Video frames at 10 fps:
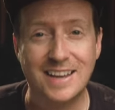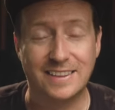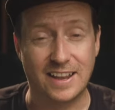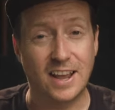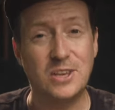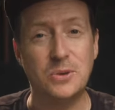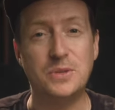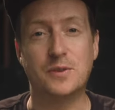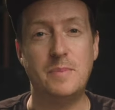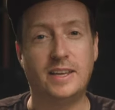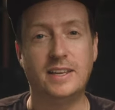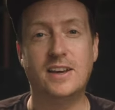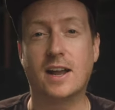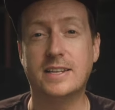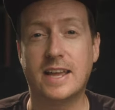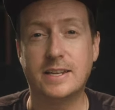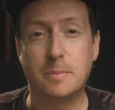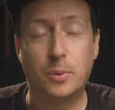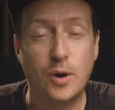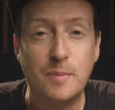that I use for making
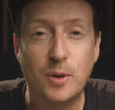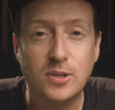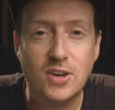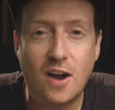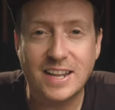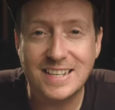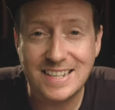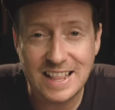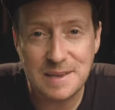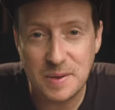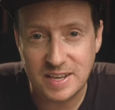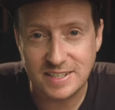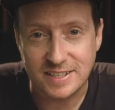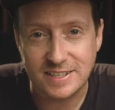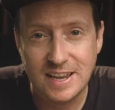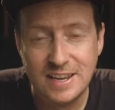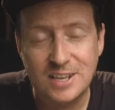content pretty much on a daily basis.